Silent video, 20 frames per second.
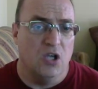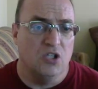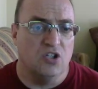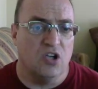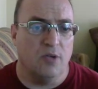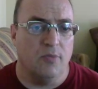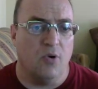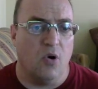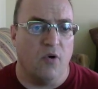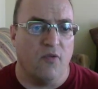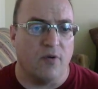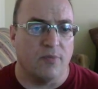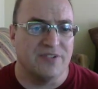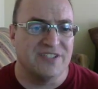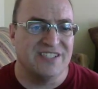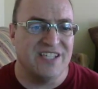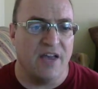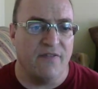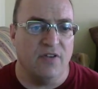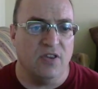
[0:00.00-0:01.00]
So you can go from
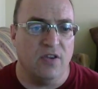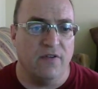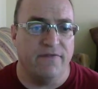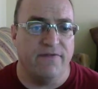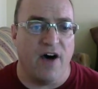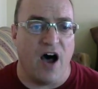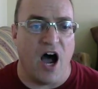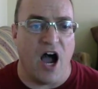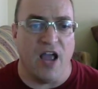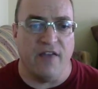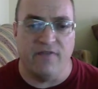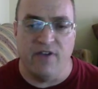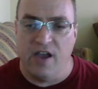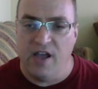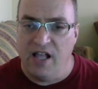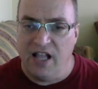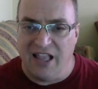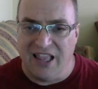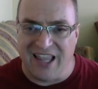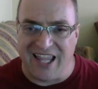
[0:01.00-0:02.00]
7 to 5,
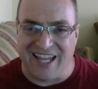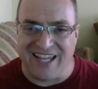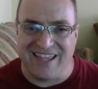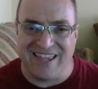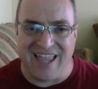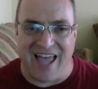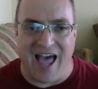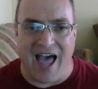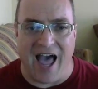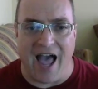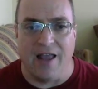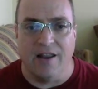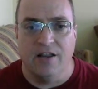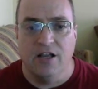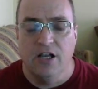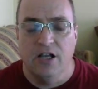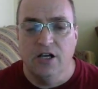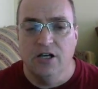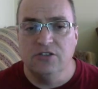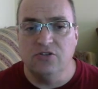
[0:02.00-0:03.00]
like that.
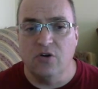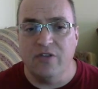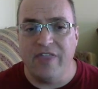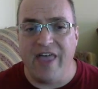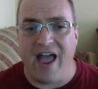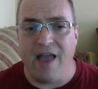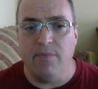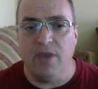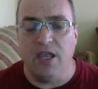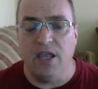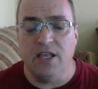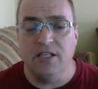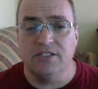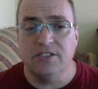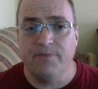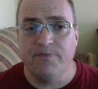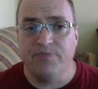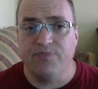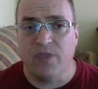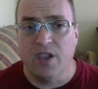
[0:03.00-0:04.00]
So that
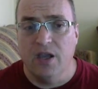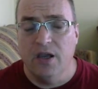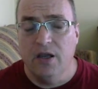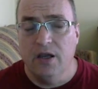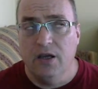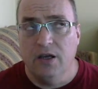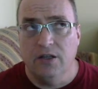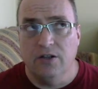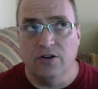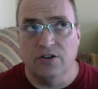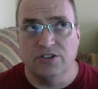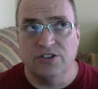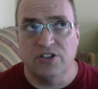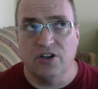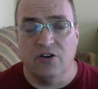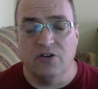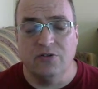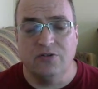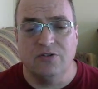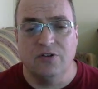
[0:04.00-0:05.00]
means there's
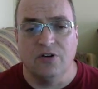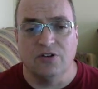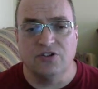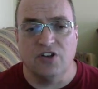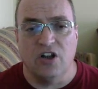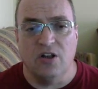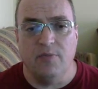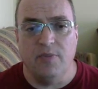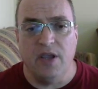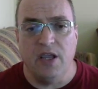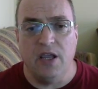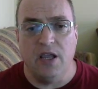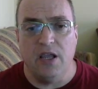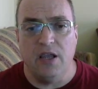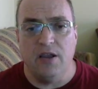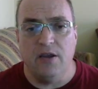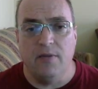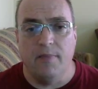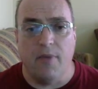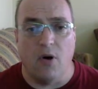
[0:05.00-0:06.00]
still, there's going to
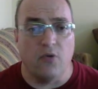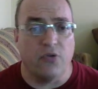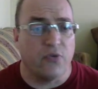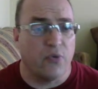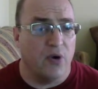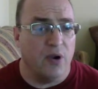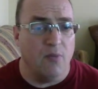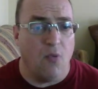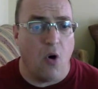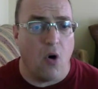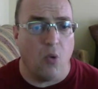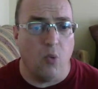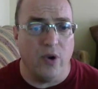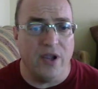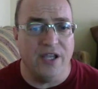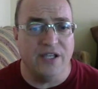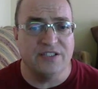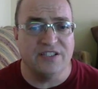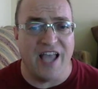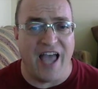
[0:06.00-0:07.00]
be about three more
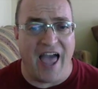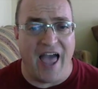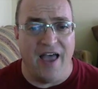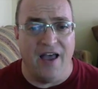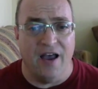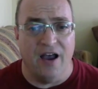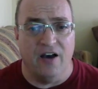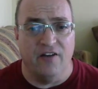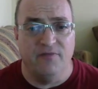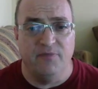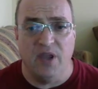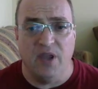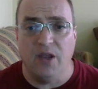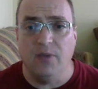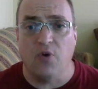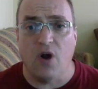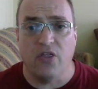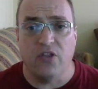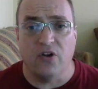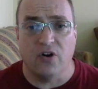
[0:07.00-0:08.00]
weeks of Big
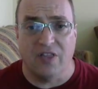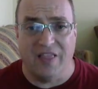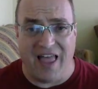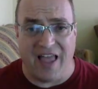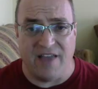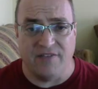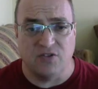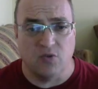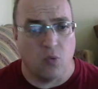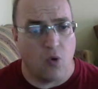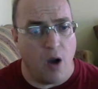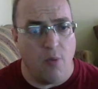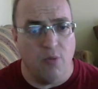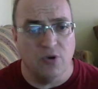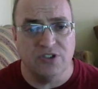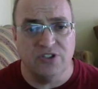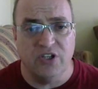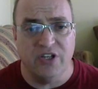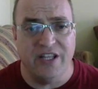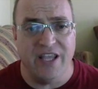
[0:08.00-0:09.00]
Brother left. So we're
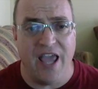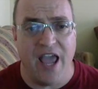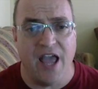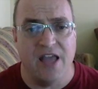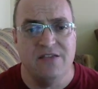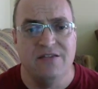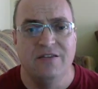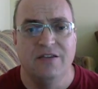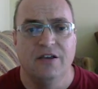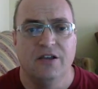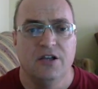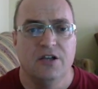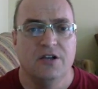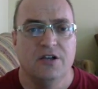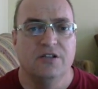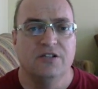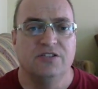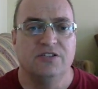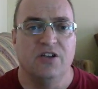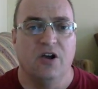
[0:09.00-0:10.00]
almost to the end.
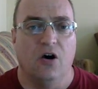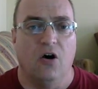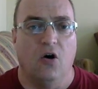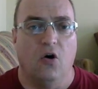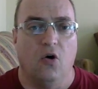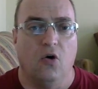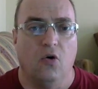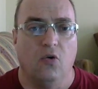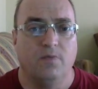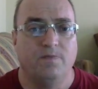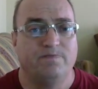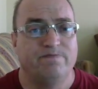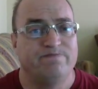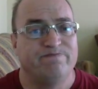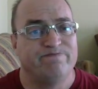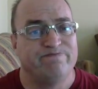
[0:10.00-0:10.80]
So